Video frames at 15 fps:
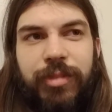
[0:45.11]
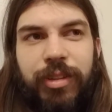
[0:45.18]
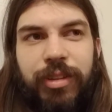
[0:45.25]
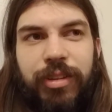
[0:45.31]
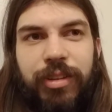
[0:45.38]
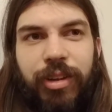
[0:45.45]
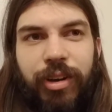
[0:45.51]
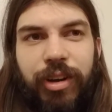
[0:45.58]

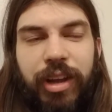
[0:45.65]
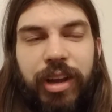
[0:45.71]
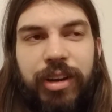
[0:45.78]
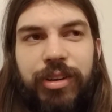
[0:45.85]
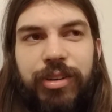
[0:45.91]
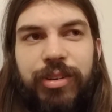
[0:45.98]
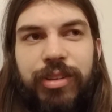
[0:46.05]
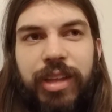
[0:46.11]
Learning how to
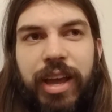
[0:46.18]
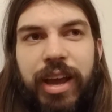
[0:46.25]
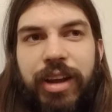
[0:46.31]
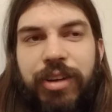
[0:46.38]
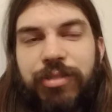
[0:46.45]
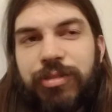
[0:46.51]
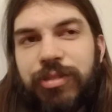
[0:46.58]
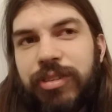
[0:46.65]
do the
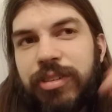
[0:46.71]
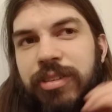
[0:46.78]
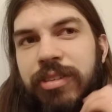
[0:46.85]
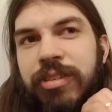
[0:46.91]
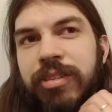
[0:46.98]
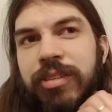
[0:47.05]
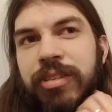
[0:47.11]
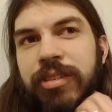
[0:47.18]
actual
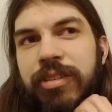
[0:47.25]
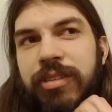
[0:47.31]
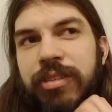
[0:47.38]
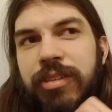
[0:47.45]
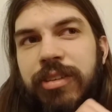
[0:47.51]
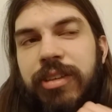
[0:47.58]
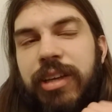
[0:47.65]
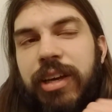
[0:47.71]

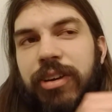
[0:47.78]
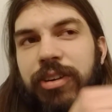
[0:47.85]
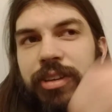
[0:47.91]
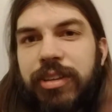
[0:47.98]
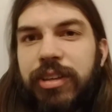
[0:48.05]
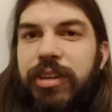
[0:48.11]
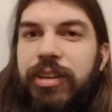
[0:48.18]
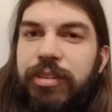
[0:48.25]

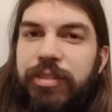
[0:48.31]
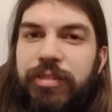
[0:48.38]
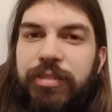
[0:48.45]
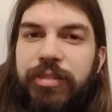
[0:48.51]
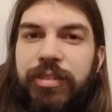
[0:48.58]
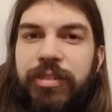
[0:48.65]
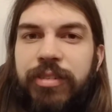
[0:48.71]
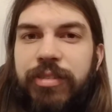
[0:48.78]
calculate
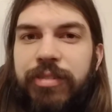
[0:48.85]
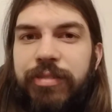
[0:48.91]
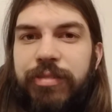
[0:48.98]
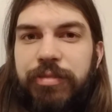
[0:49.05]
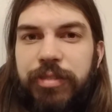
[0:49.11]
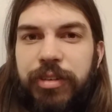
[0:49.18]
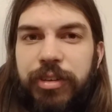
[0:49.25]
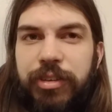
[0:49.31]

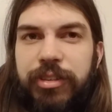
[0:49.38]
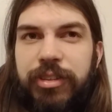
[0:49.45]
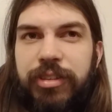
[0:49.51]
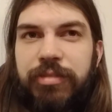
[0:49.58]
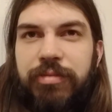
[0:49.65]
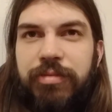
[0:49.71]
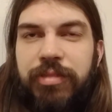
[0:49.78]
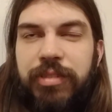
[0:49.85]

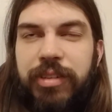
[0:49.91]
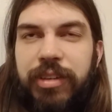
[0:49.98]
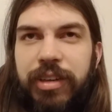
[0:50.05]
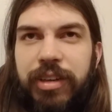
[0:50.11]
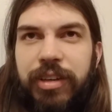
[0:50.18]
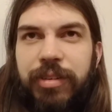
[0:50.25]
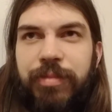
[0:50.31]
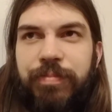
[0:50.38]
function.
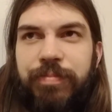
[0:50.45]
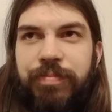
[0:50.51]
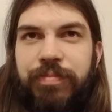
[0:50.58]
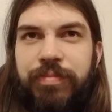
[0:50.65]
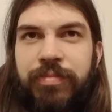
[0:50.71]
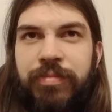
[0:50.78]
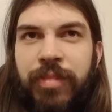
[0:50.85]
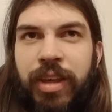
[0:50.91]

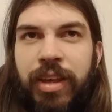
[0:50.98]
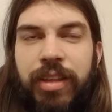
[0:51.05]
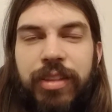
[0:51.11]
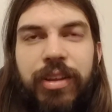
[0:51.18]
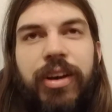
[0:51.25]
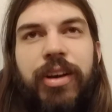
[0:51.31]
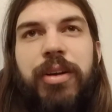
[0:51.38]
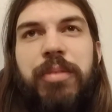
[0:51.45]

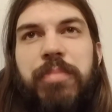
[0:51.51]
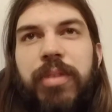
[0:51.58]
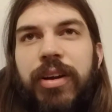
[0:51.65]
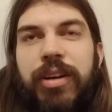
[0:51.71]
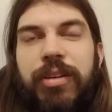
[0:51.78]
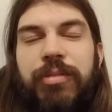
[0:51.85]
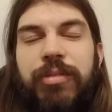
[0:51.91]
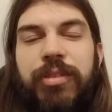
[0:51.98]
The hard
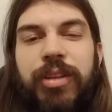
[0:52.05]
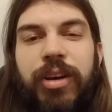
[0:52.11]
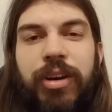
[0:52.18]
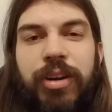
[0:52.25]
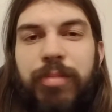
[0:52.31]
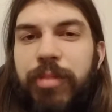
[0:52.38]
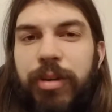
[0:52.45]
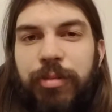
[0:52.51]

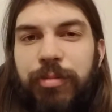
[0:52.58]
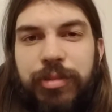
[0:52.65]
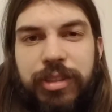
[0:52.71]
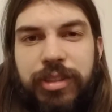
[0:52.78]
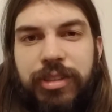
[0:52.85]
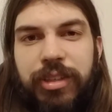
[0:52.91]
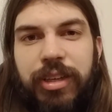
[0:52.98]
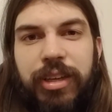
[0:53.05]
part
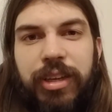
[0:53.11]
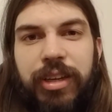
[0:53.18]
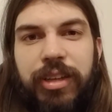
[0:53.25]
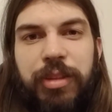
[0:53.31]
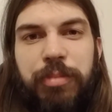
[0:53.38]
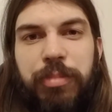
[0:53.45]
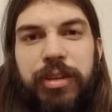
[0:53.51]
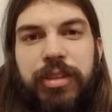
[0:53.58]
wasn't like getting
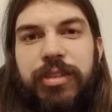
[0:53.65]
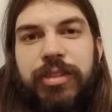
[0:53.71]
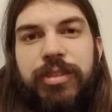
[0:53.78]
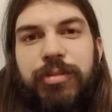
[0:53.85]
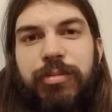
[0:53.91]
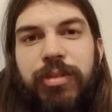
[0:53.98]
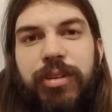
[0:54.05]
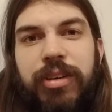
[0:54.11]
the buttons
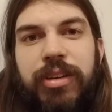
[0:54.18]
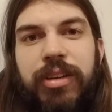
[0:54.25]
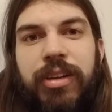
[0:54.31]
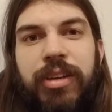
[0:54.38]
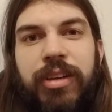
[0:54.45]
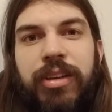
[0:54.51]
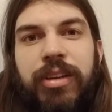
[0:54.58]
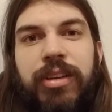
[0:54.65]
to work,
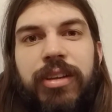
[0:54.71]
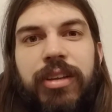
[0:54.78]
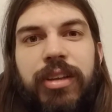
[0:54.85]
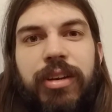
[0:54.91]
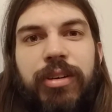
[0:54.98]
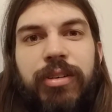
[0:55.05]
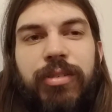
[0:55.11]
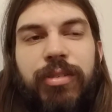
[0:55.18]

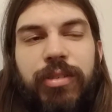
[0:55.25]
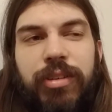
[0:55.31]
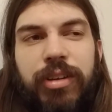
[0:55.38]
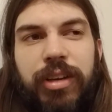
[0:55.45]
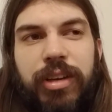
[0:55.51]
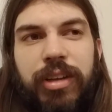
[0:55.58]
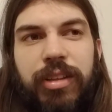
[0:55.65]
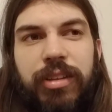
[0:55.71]
or
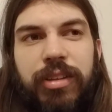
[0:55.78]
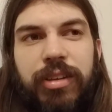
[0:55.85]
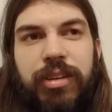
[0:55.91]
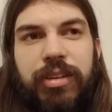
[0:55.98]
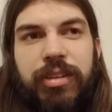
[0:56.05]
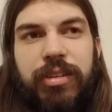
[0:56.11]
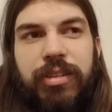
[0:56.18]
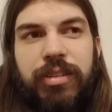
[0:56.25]
getting
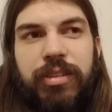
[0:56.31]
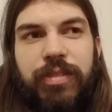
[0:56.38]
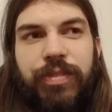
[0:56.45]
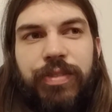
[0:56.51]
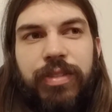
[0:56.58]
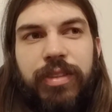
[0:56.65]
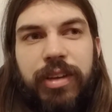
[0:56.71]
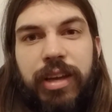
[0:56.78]
the
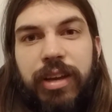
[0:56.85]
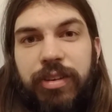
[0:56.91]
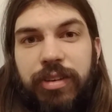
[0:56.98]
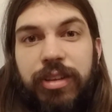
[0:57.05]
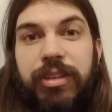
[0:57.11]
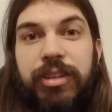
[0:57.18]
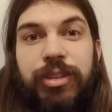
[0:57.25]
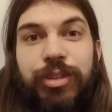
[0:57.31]

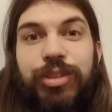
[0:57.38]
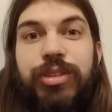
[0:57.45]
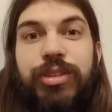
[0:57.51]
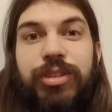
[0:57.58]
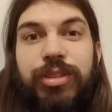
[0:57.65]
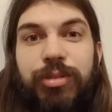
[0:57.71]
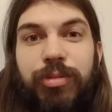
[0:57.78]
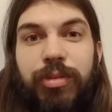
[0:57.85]

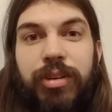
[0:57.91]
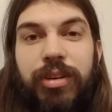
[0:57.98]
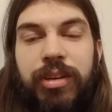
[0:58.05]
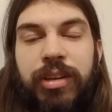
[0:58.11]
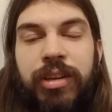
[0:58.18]
calculations to work.